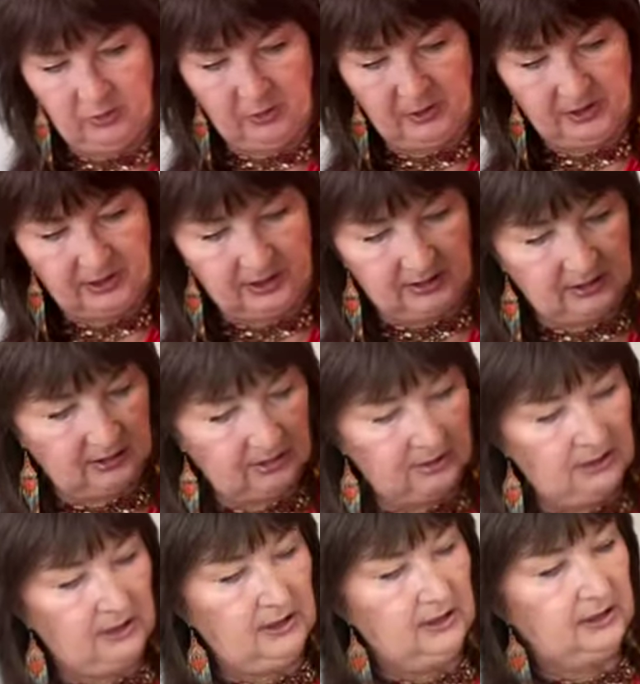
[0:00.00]
with that.
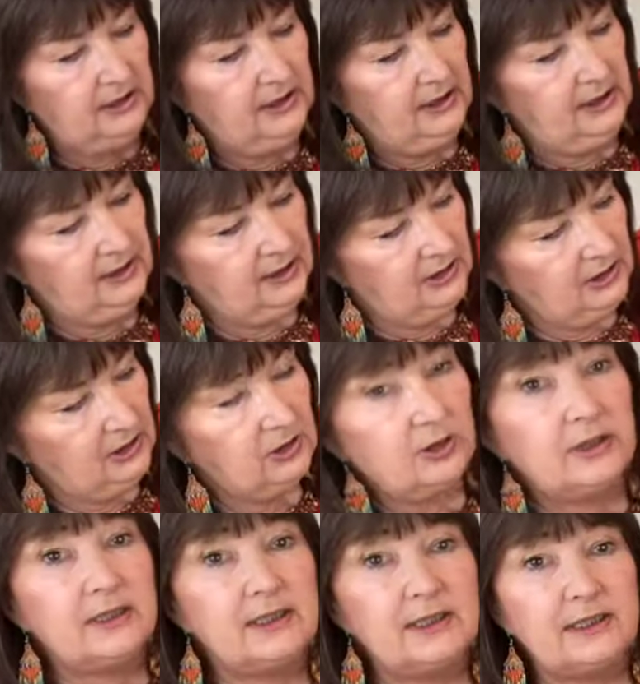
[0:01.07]
See, this has got
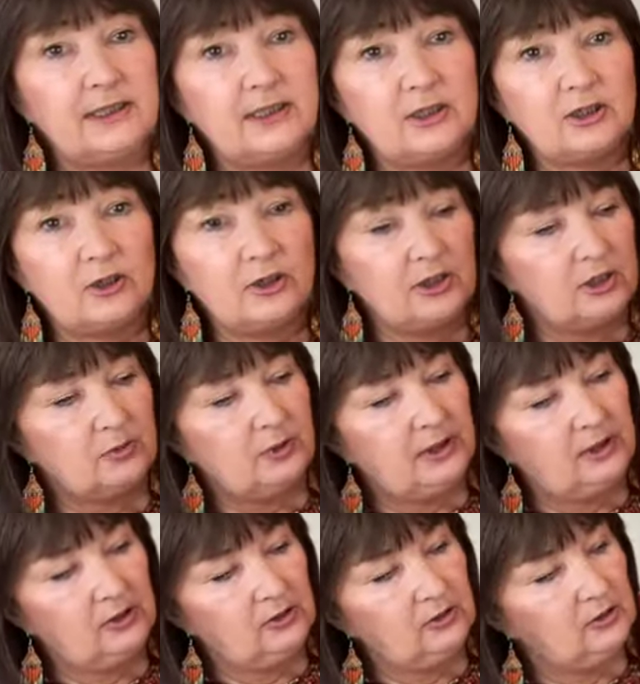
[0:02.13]
the stickers on as well,
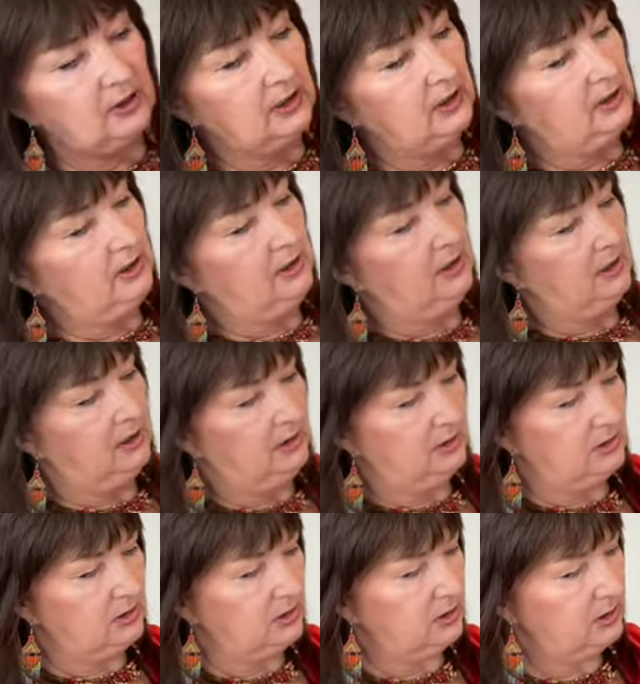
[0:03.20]
look.
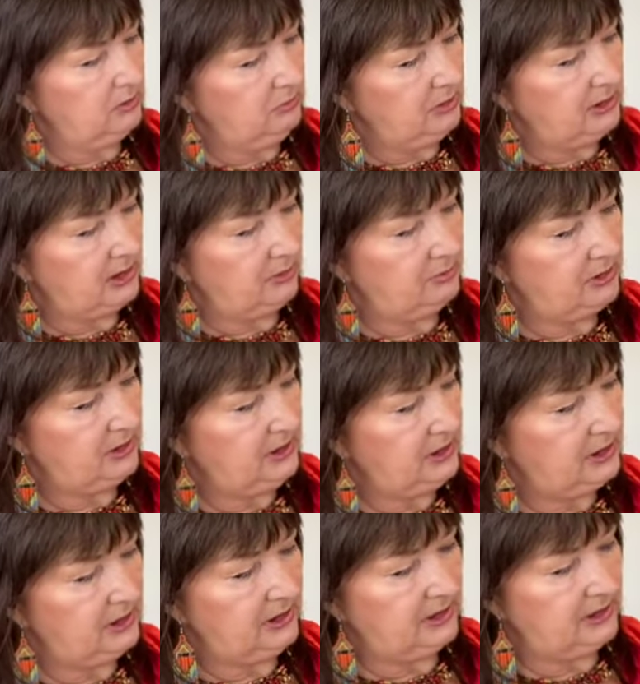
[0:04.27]
Sometimes these
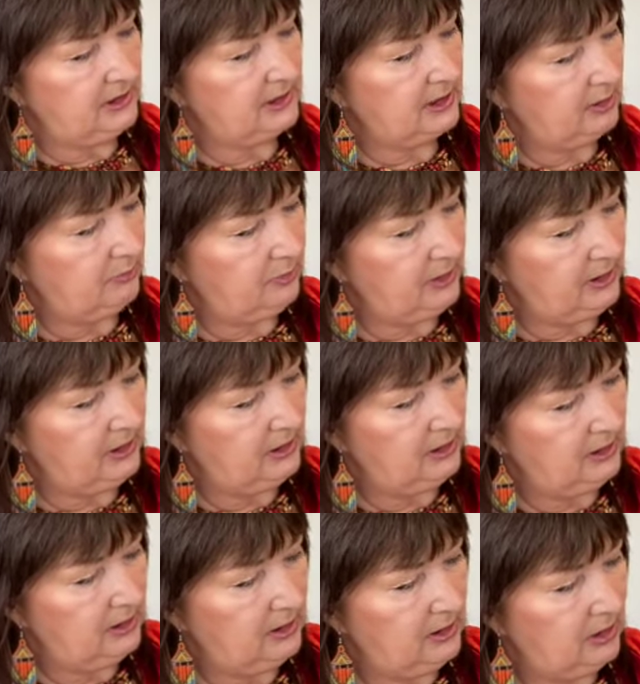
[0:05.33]
stickers can be
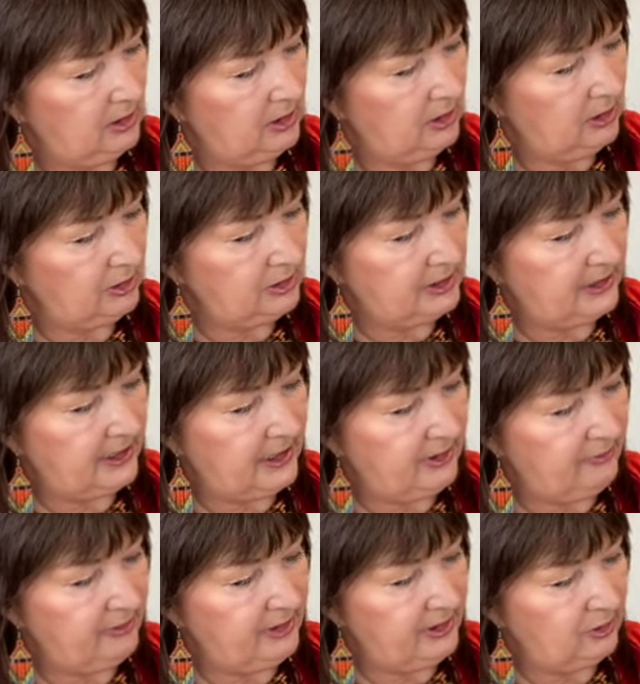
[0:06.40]
hard to get
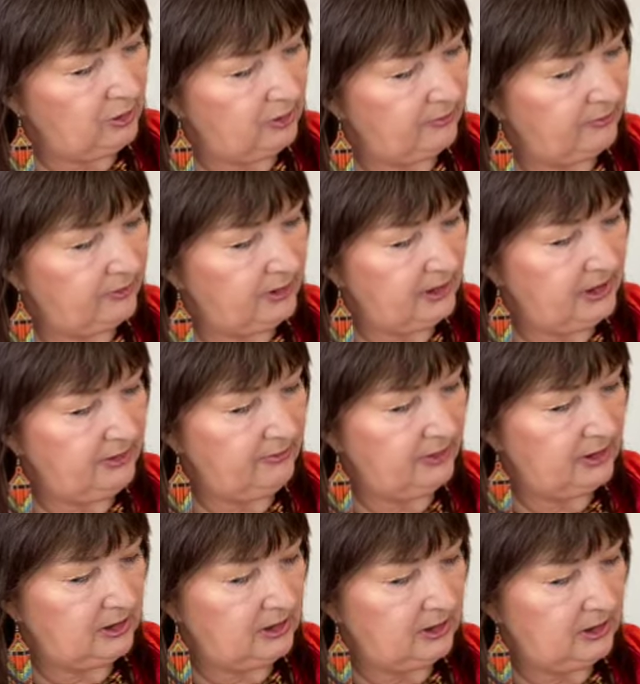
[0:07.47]
everything off and leave a
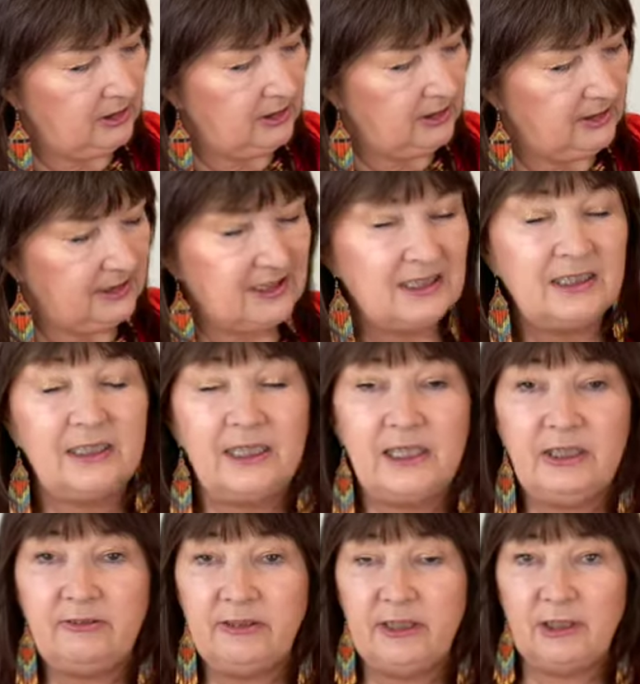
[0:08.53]

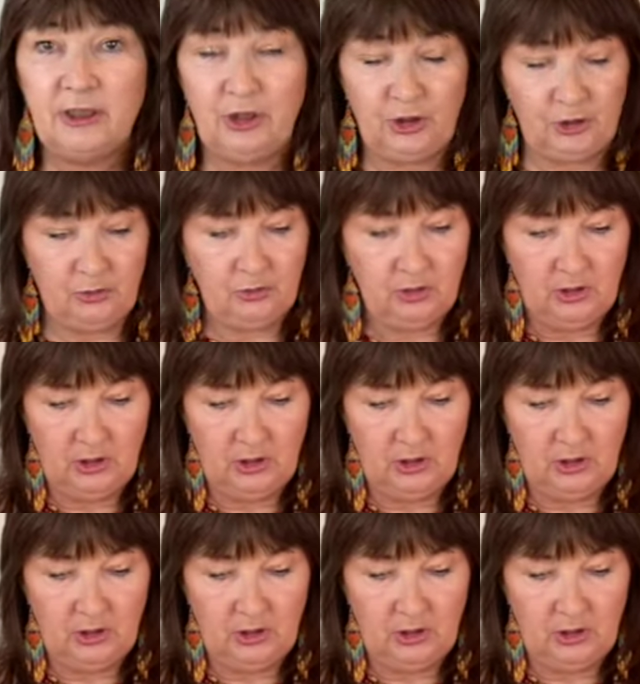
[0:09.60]
sticky residue,